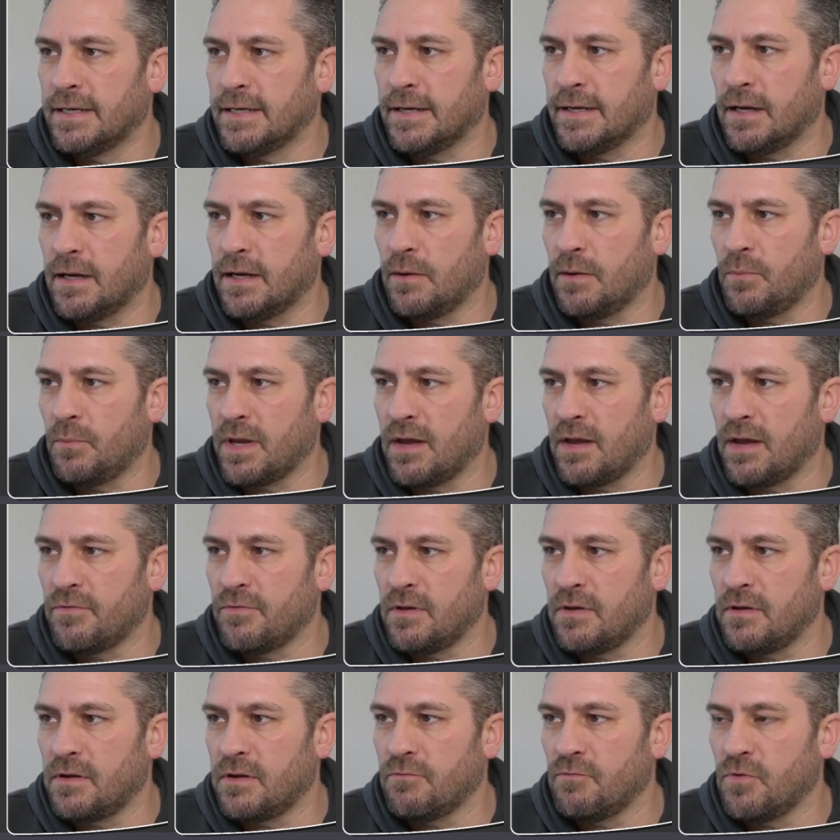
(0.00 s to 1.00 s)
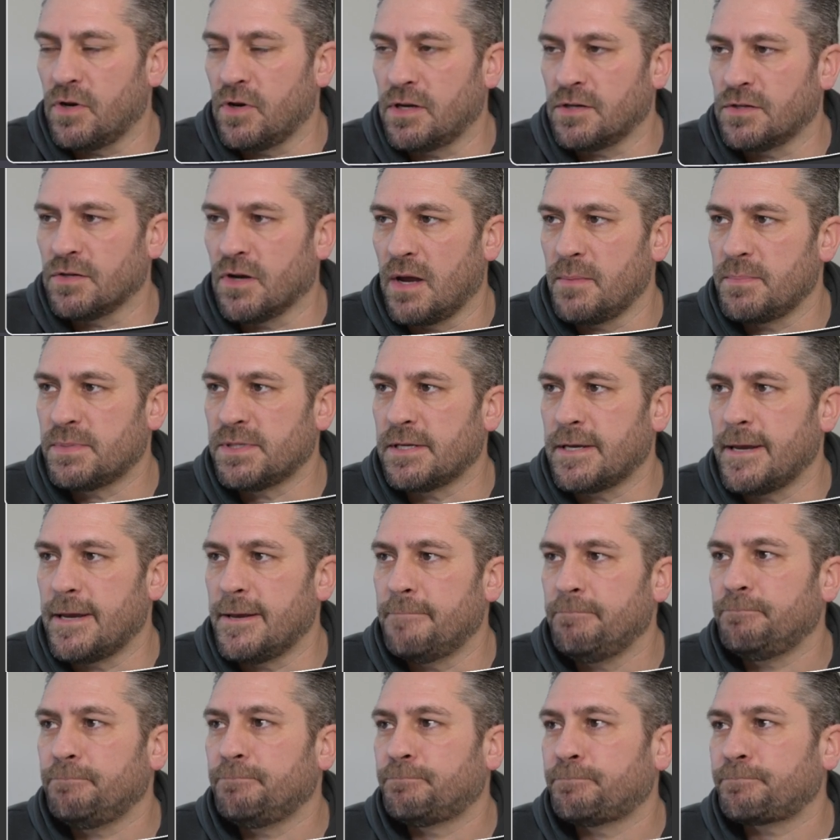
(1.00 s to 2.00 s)
We have the converting types
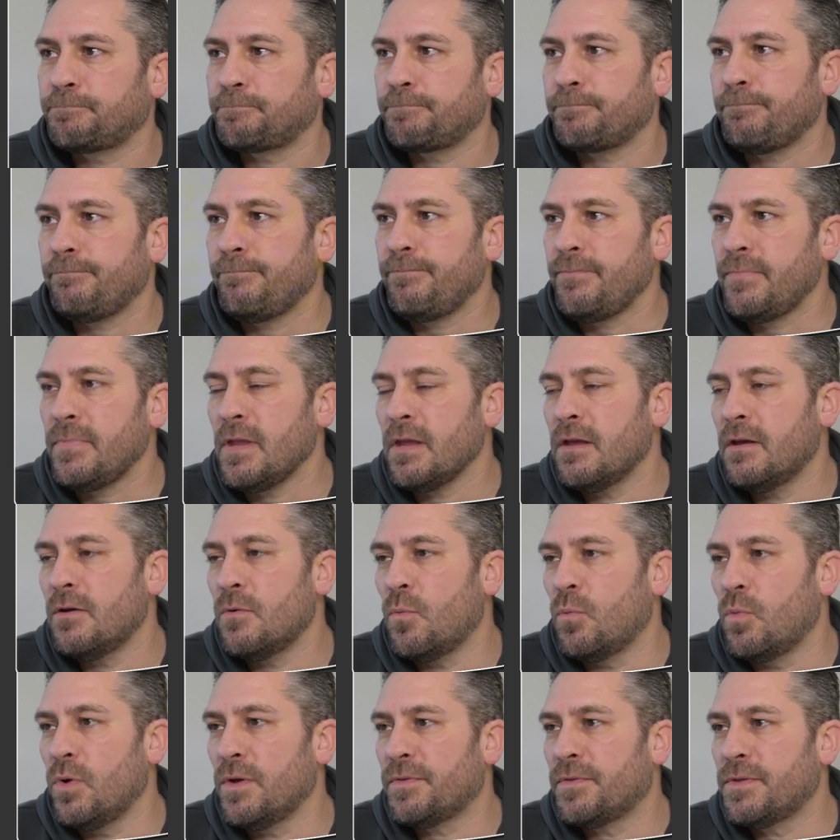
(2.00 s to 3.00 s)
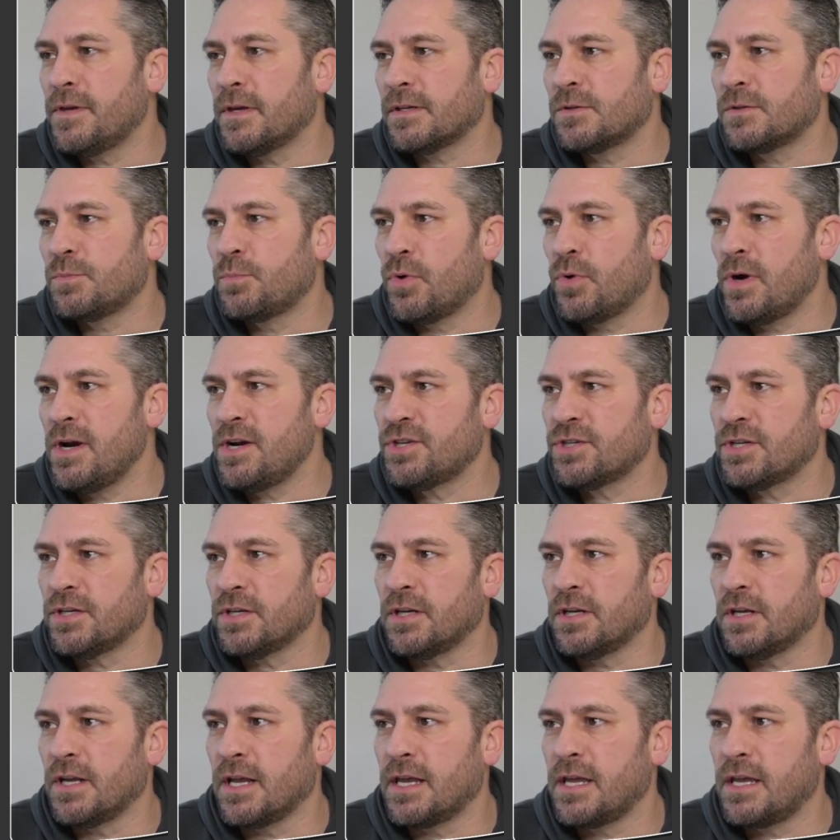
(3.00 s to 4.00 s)
again. With the
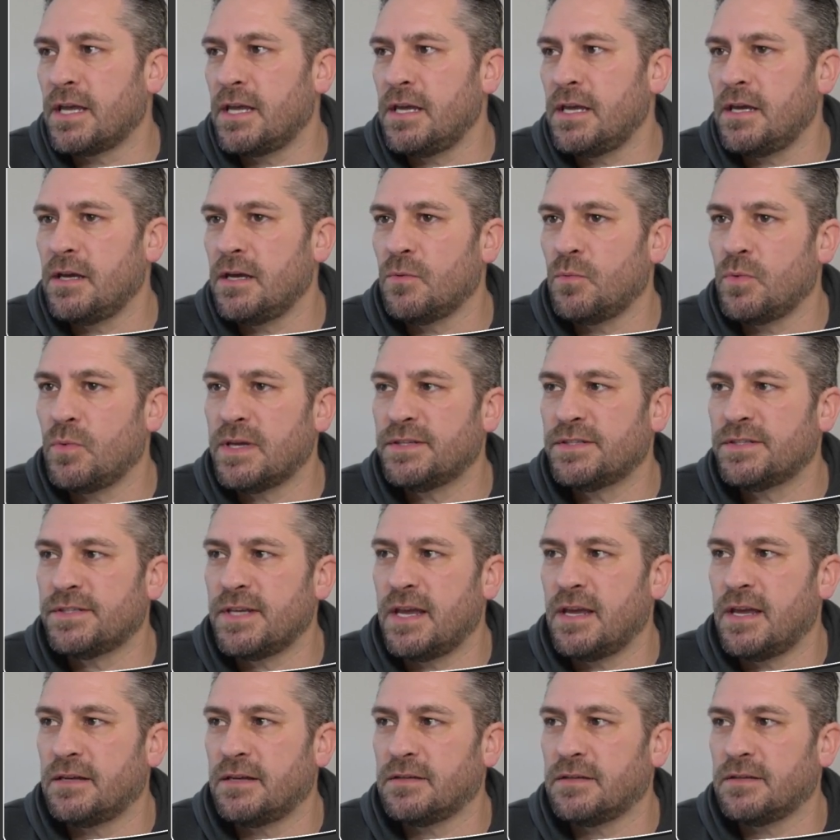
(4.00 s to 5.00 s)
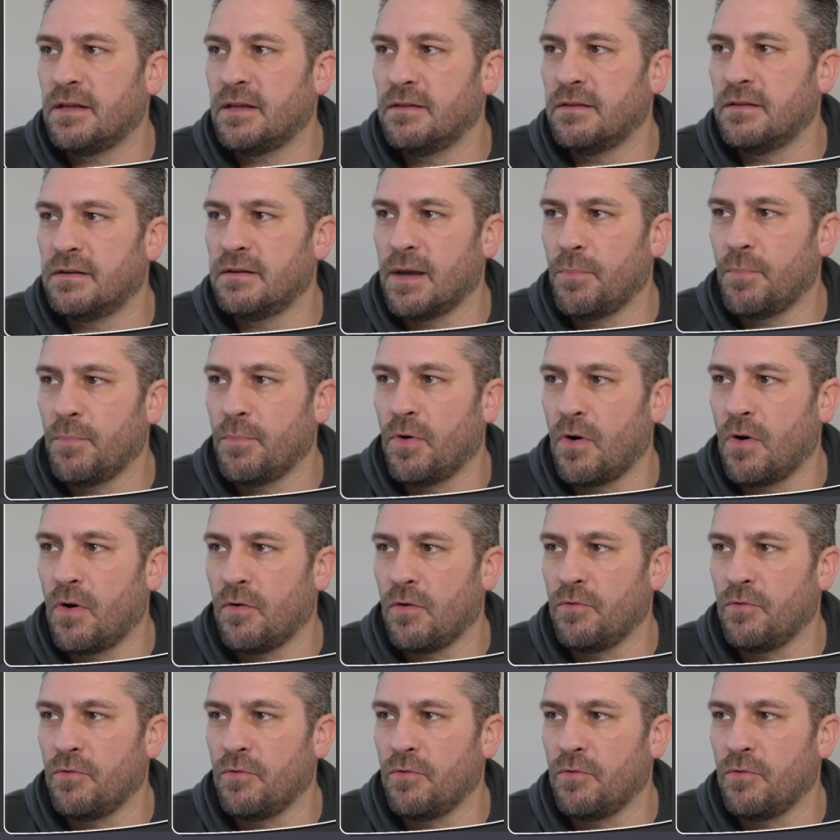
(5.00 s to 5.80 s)
expression here, we set the number of